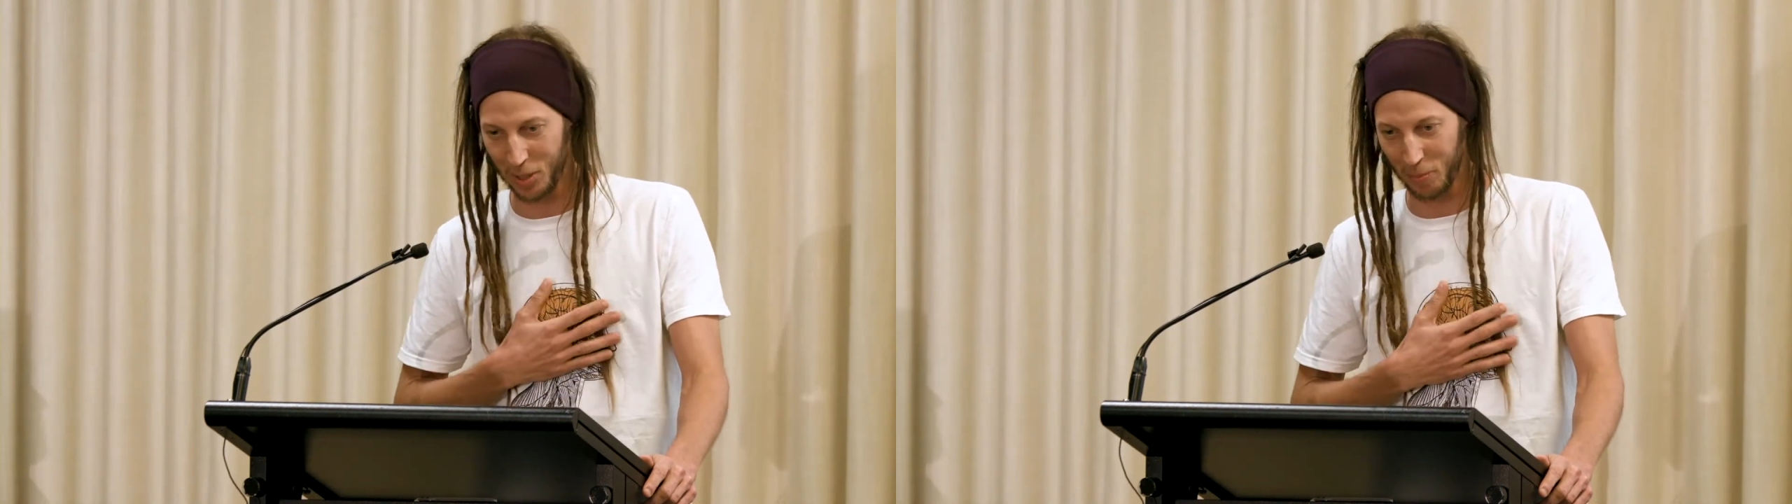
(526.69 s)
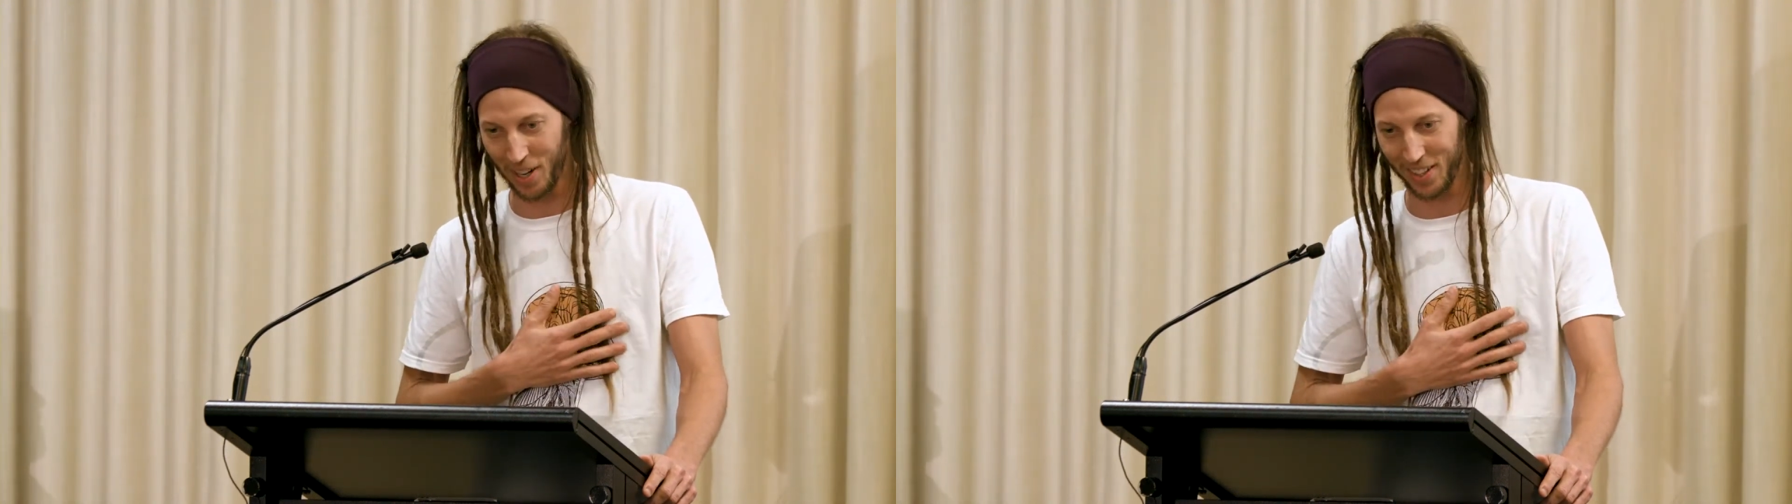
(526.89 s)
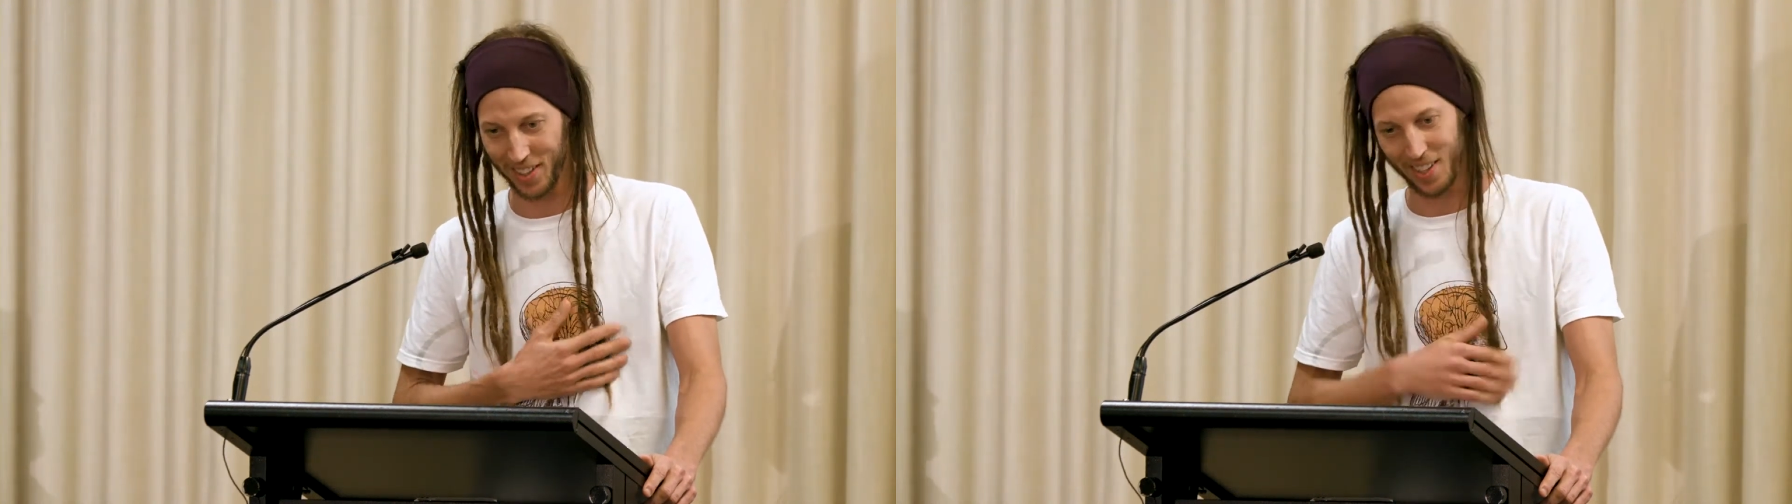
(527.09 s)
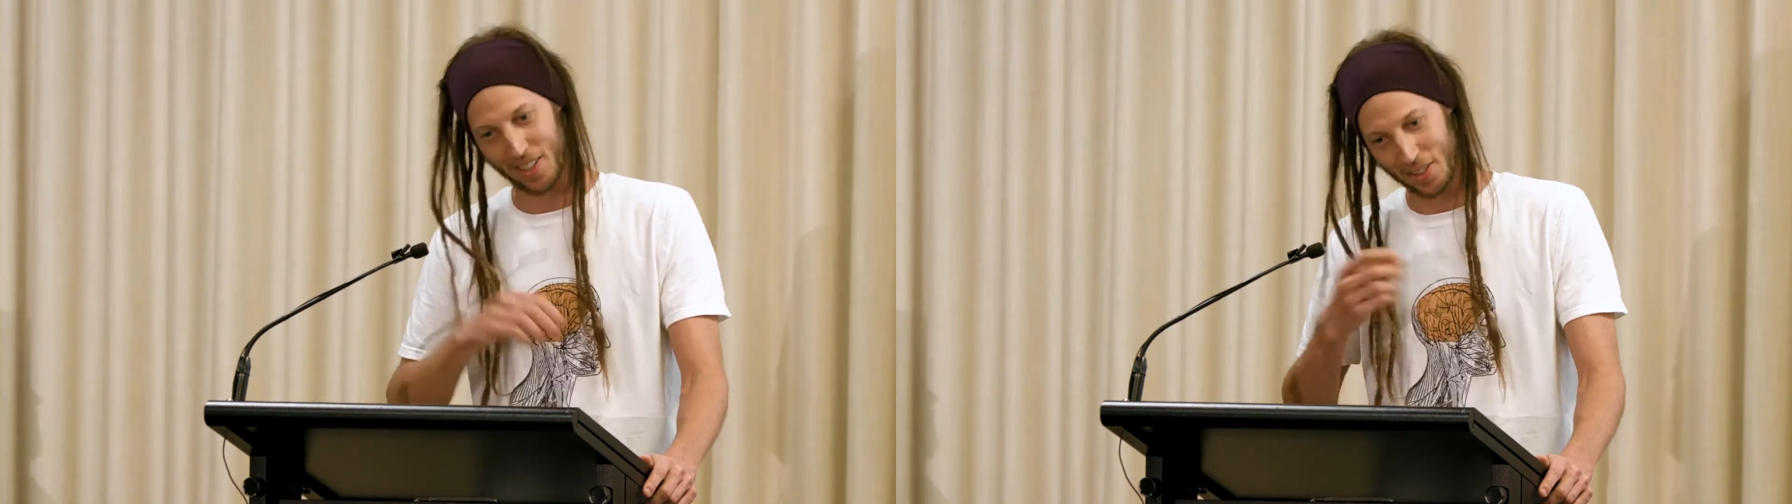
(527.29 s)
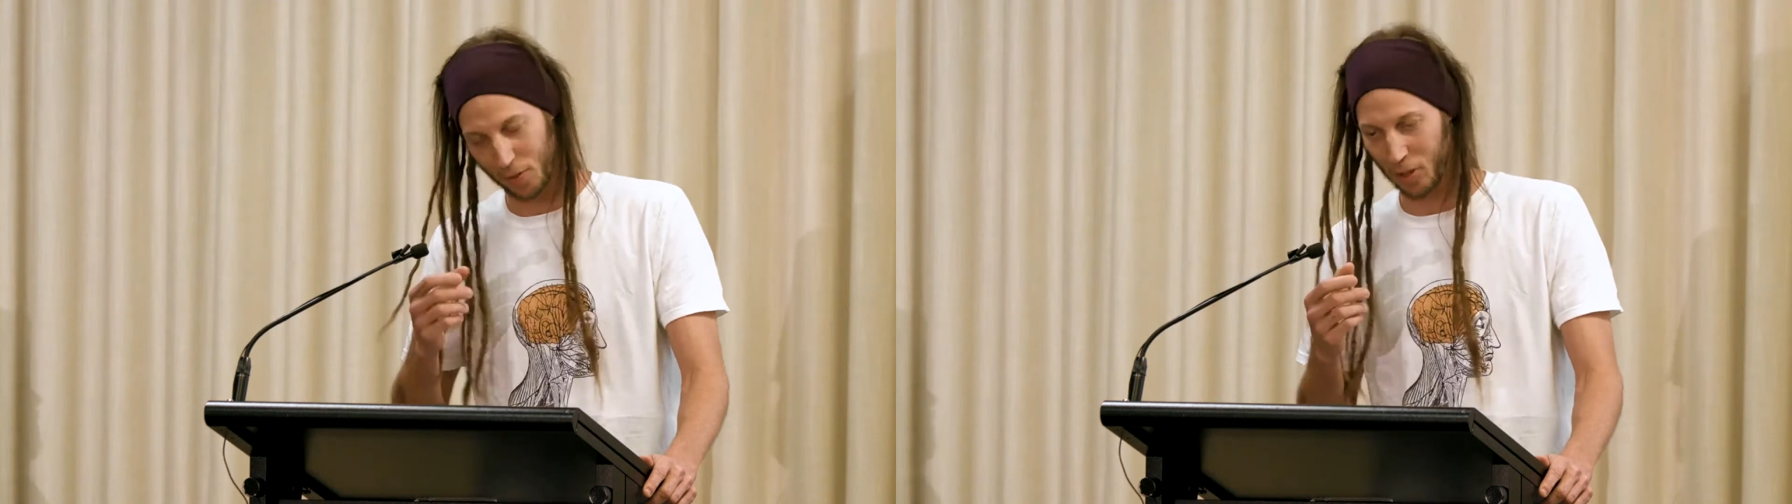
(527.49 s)
But
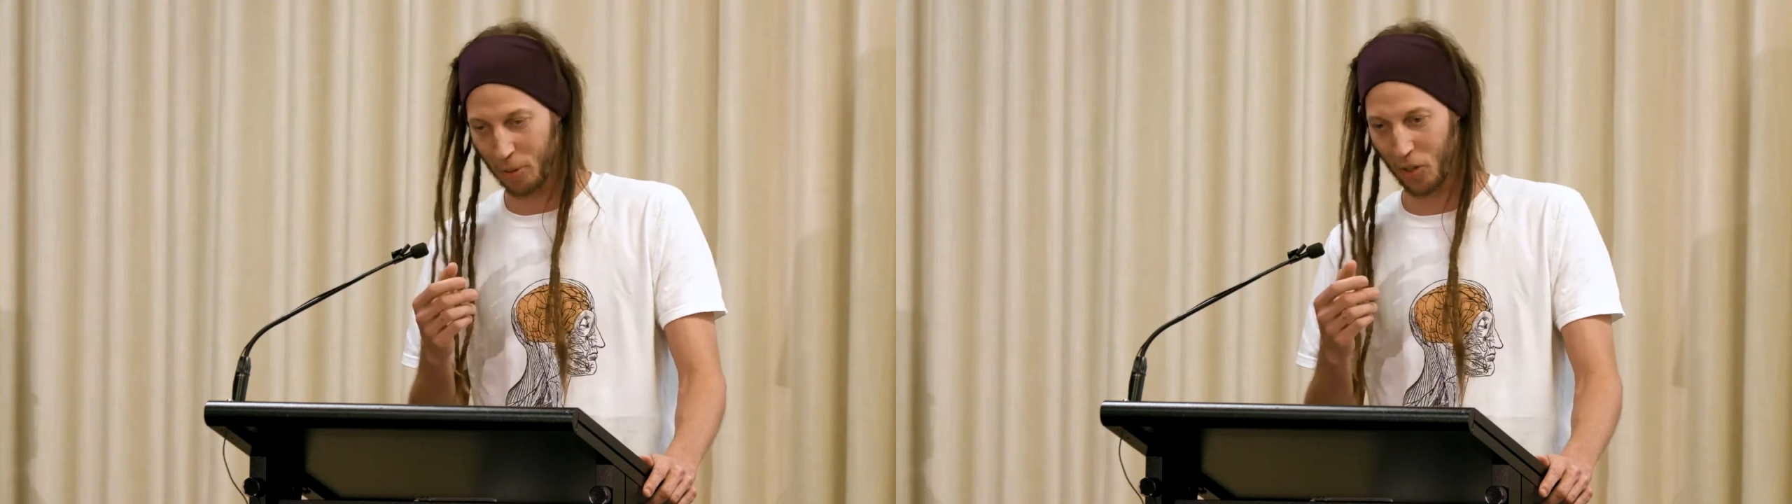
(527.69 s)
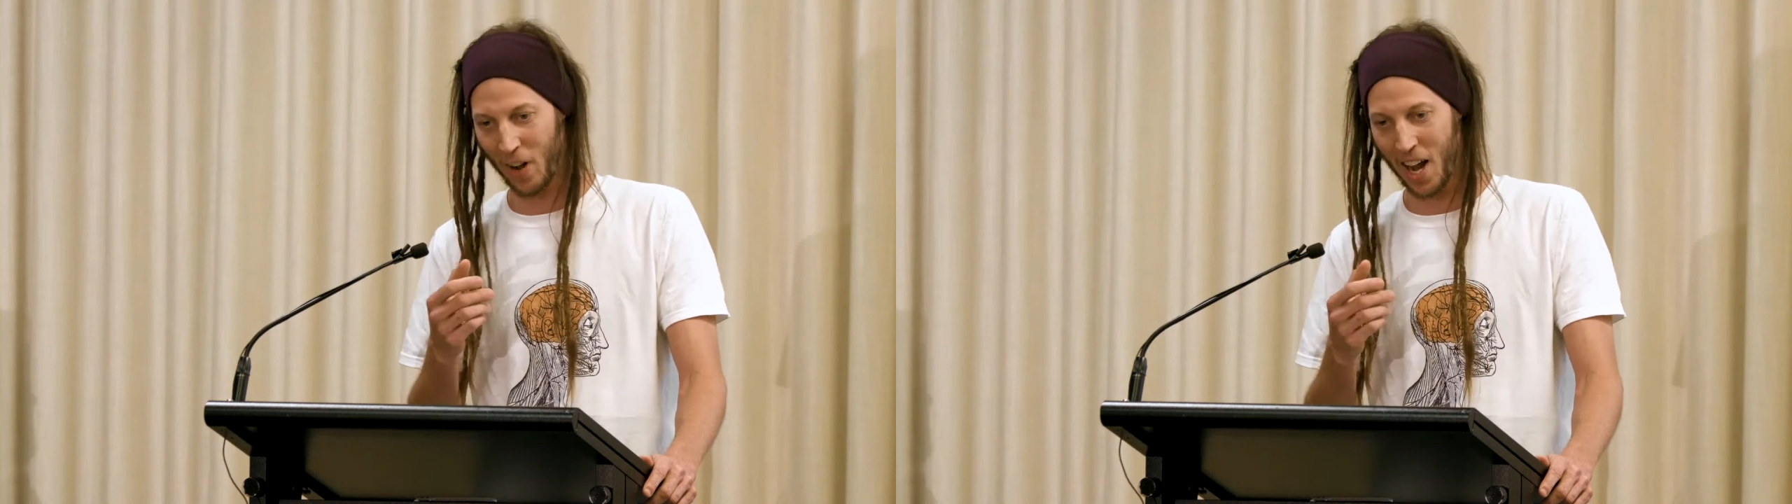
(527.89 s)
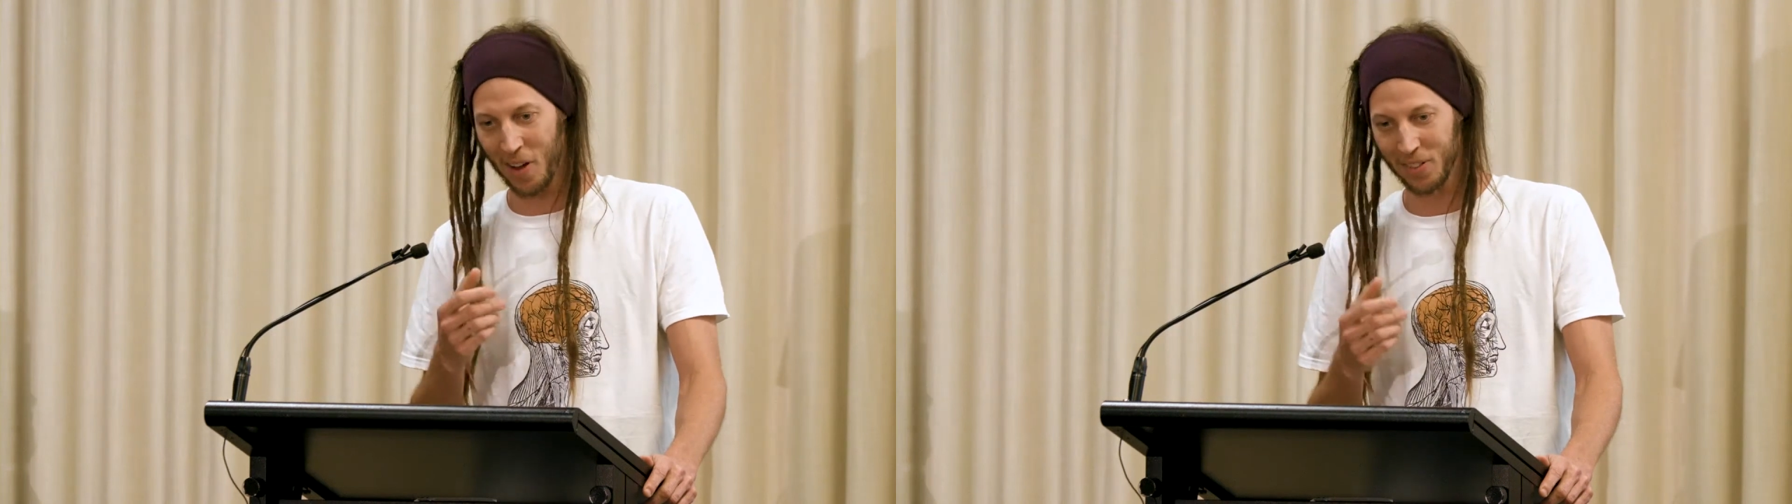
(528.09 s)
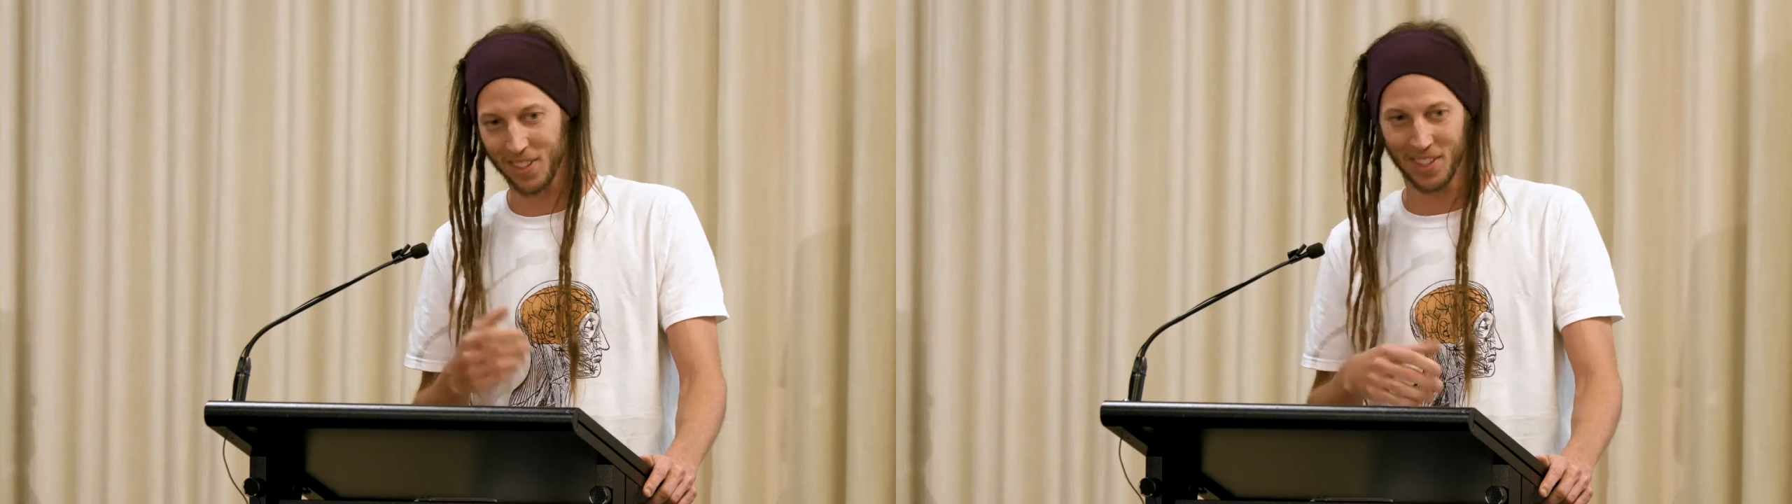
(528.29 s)
flip it around,